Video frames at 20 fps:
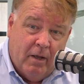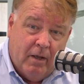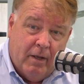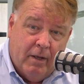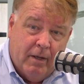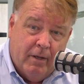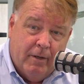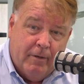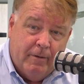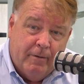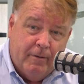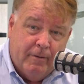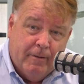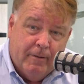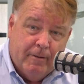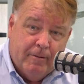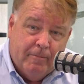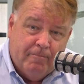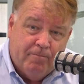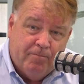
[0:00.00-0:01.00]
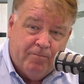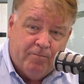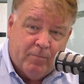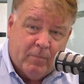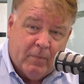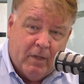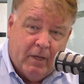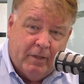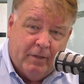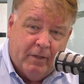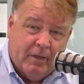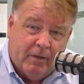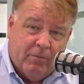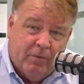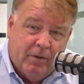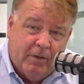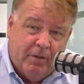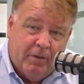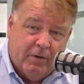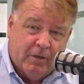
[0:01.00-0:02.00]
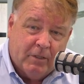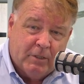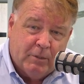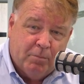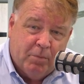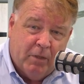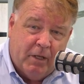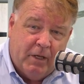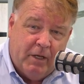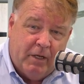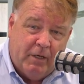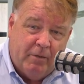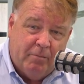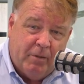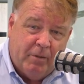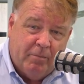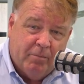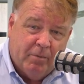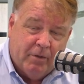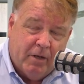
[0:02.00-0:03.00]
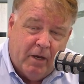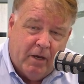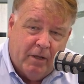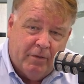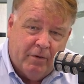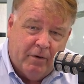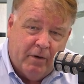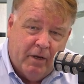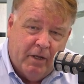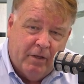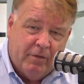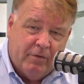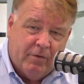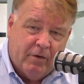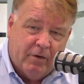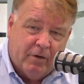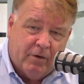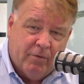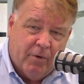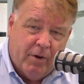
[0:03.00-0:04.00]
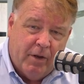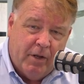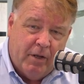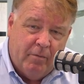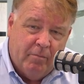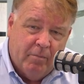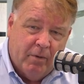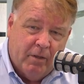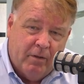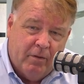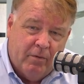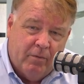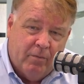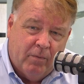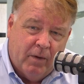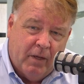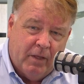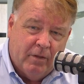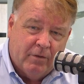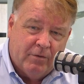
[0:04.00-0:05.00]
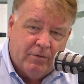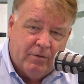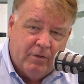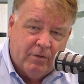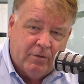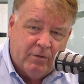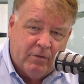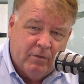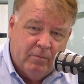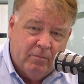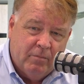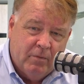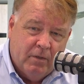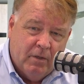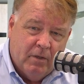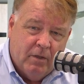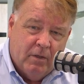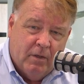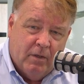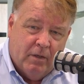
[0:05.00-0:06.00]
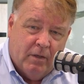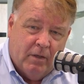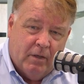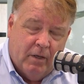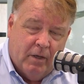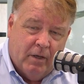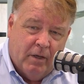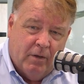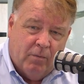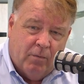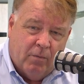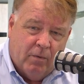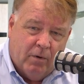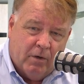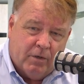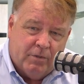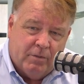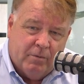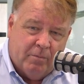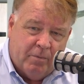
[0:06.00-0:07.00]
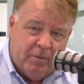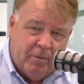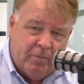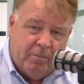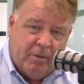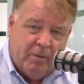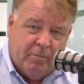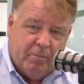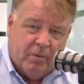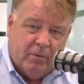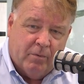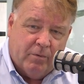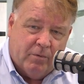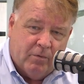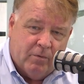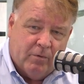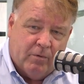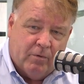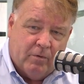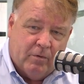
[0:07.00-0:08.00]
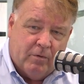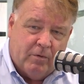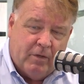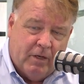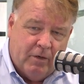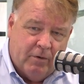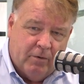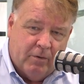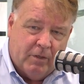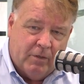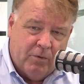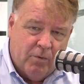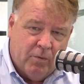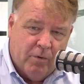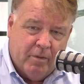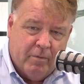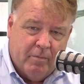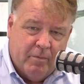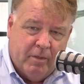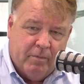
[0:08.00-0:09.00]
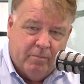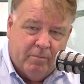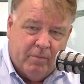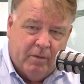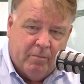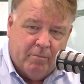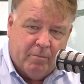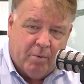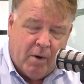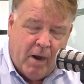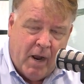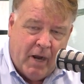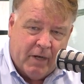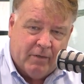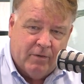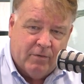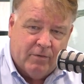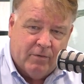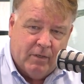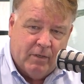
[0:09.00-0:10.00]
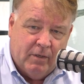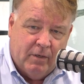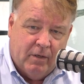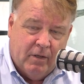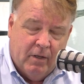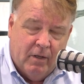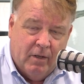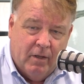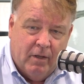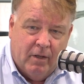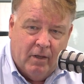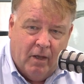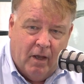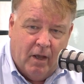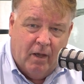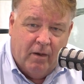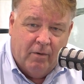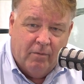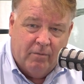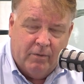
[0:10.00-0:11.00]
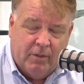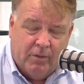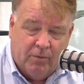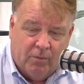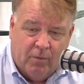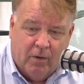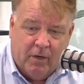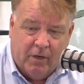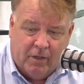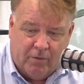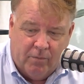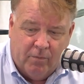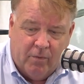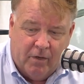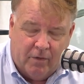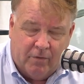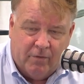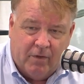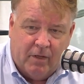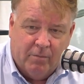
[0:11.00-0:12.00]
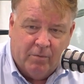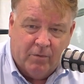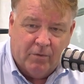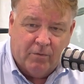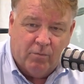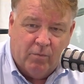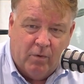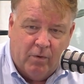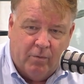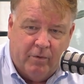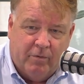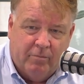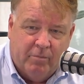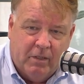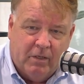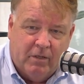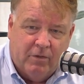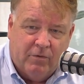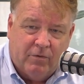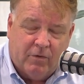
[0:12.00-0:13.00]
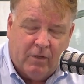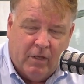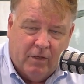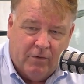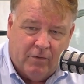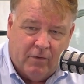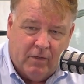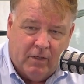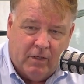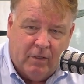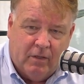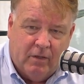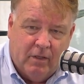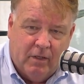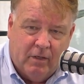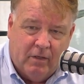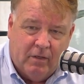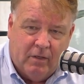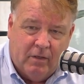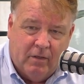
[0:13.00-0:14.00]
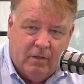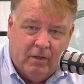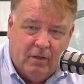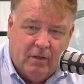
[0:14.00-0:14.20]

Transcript: And I think when they're explained, people nod their heads and agree. But the way the system works, people tend to ignore them in practice. And one example is what we've been discussing, that